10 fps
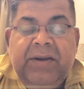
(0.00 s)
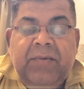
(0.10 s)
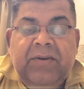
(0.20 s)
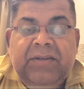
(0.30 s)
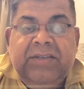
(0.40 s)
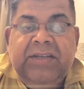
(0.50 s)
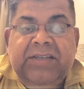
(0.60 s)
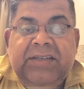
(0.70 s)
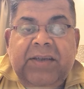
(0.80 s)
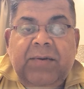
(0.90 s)
about the
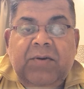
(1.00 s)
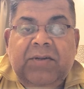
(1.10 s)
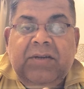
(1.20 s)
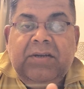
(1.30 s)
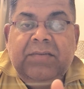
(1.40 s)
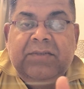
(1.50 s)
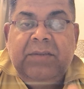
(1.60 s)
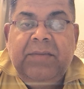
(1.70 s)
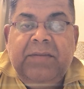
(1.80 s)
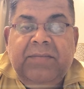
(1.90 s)
staging, about the
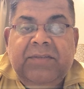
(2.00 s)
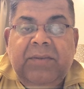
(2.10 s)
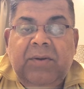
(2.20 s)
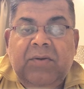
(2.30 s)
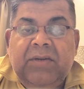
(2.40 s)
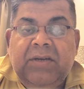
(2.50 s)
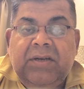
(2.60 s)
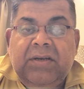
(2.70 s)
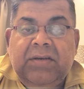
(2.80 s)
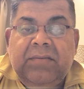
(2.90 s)
symptoms, about
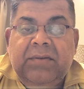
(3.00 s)
the